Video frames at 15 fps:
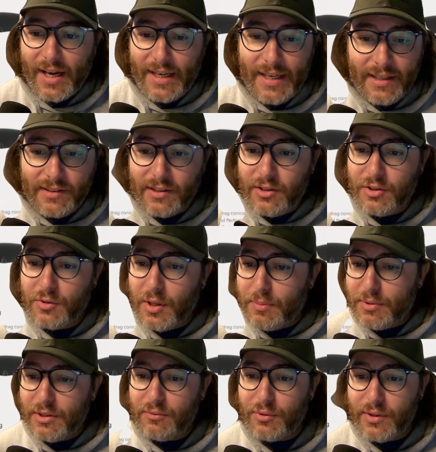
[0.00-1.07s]
in the
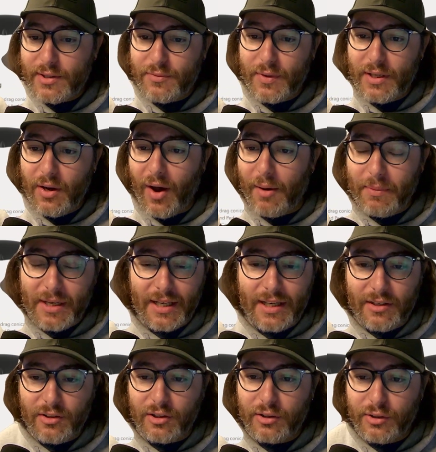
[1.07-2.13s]
description for this video, I'm going to
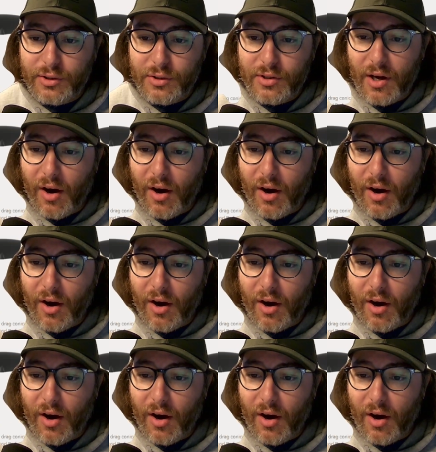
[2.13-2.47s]
include